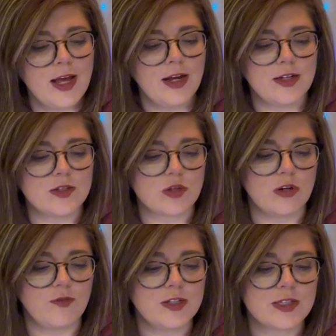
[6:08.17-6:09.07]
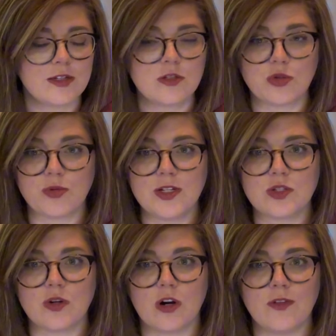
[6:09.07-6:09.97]
And so if it says three
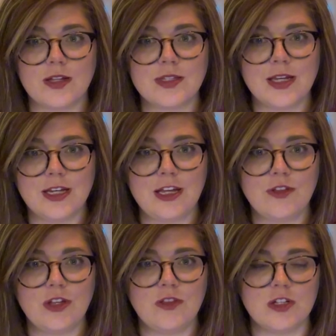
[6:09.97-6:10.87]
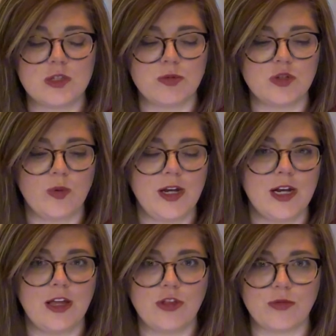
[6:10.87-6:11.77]
star, that's anything that's between
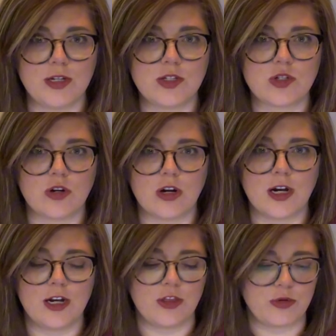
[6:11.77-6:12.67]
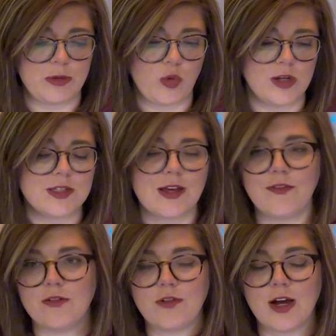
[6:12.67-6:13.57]
a three star and a
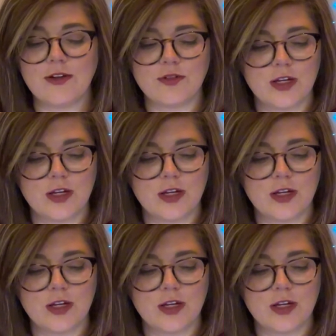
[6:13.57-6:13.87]
3.75.